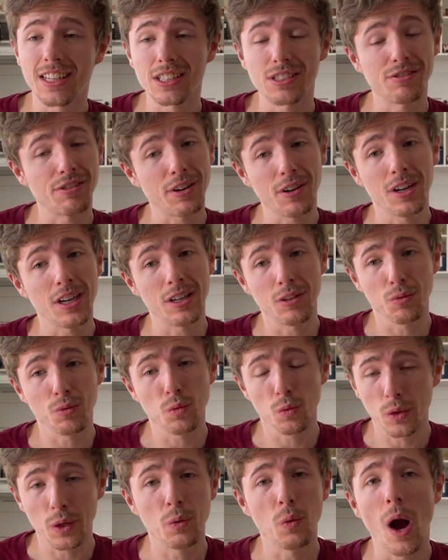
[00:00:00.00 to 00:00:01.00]
very
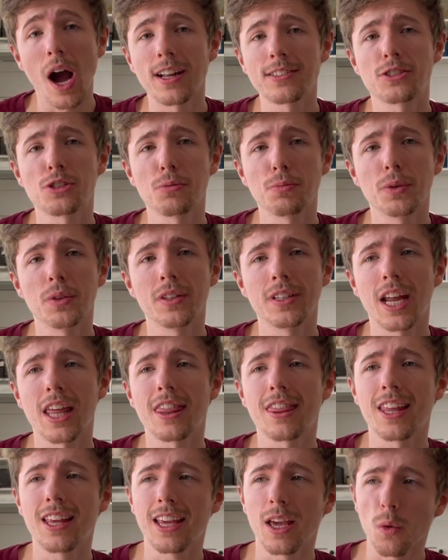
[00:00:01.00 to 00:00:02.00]
rewatchable, and I
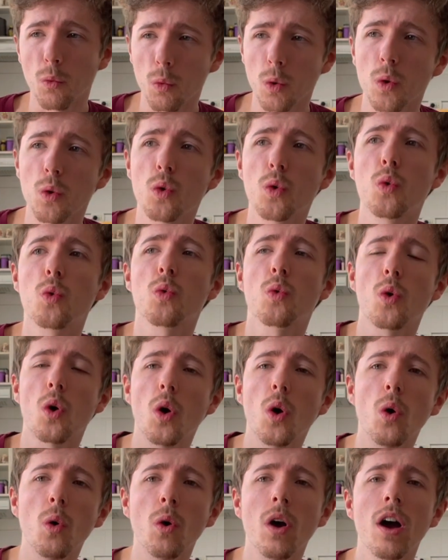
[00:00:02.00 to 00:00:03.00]
think it will
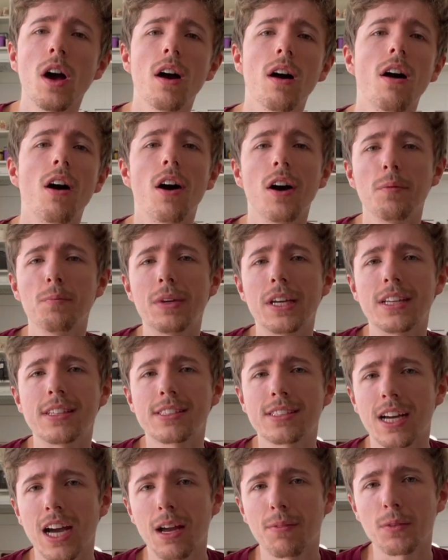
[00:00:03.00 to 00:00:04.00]
grow on me as
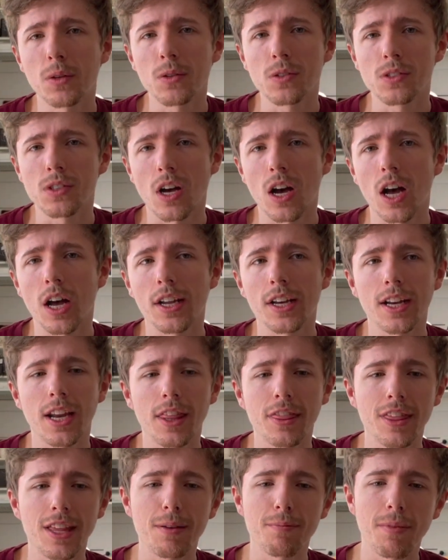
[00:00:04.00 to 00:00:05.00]
time goes on. And I
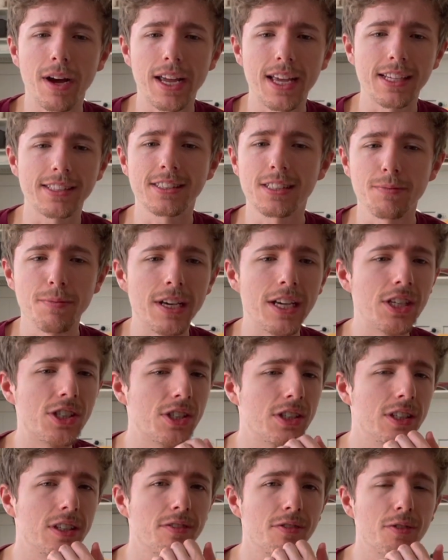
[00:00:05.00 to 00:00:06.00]
think my estimation
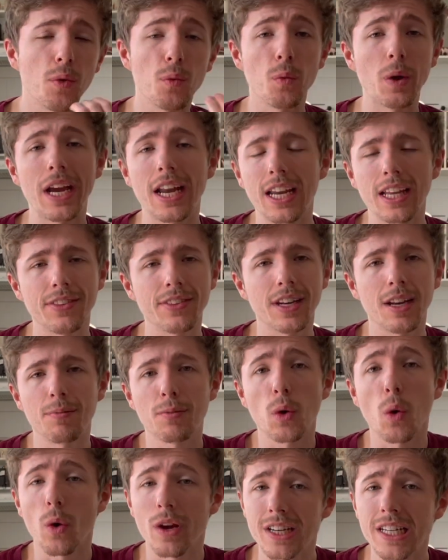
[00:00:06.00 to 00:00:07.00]
of the rating that I'm
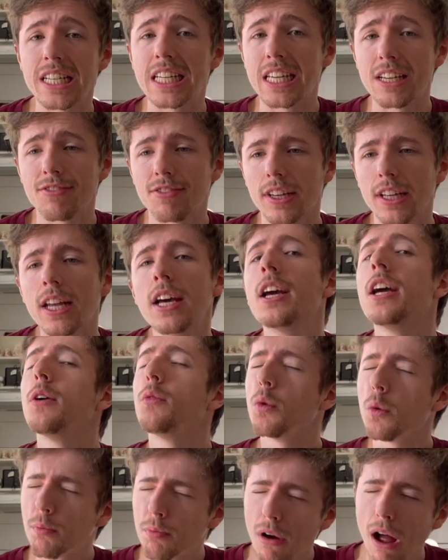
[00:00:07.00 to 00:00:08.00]
going to give it will
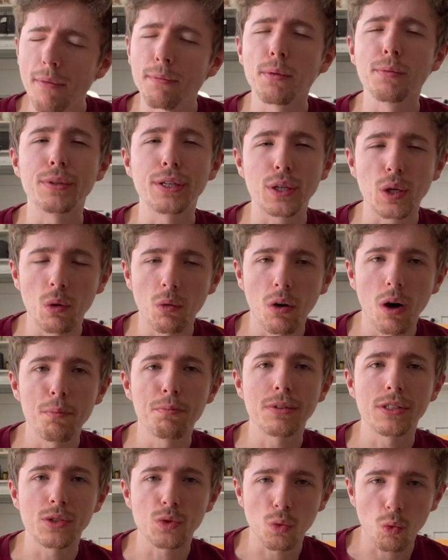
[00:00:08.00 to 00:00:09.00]
probably go up
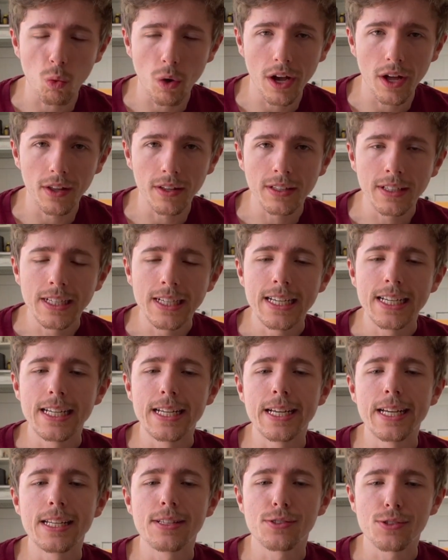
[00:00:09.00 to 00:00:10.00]
as well.
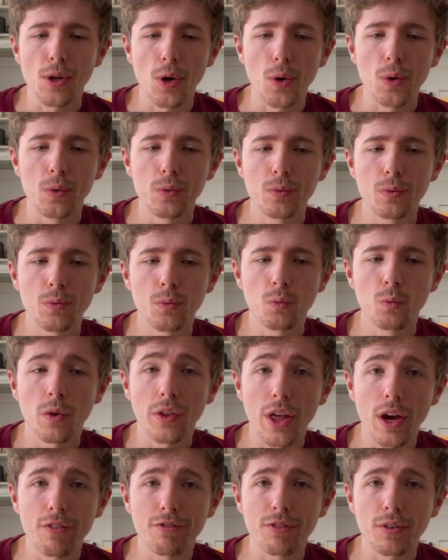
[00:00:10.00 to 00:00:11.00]
So
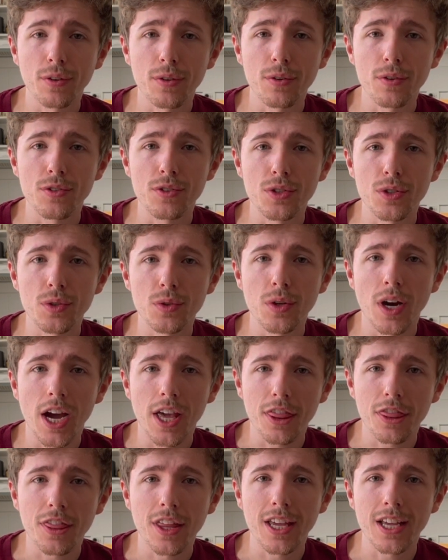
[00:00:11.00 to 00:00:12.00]
without further ado, I
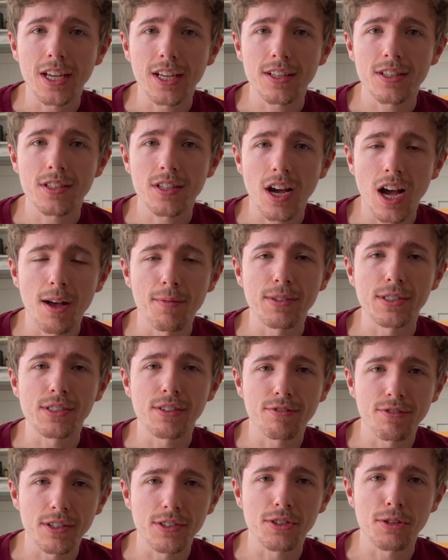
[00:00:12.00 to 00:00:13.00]
think Thomas
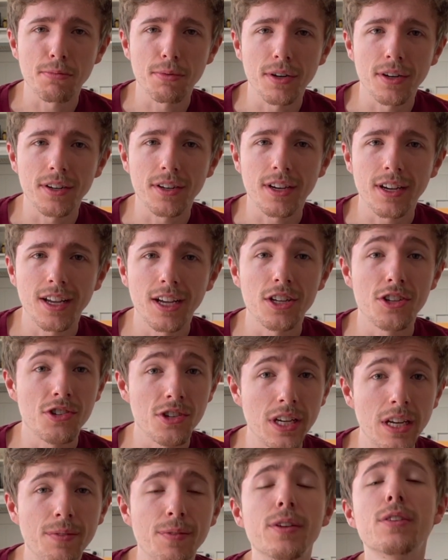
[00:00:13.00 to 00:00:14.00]
Vinterberg
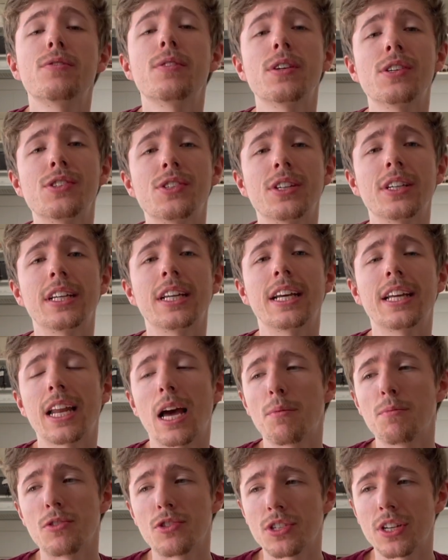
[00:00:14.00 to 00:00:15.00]
achieved his vision, and I'm
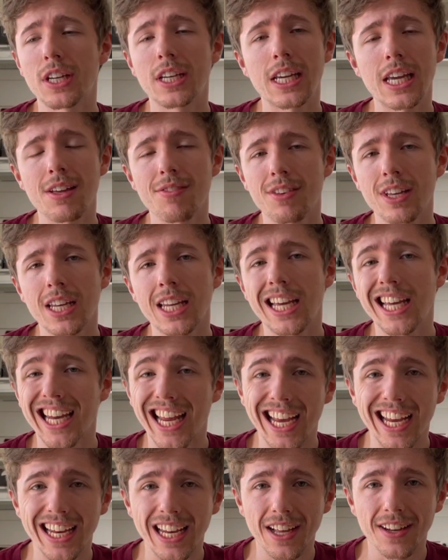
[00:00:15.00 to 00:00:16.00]
just going to give it an
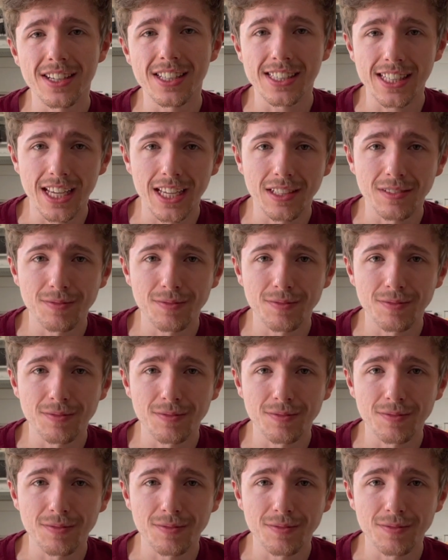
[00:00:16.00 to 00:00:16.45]
8 out of 10.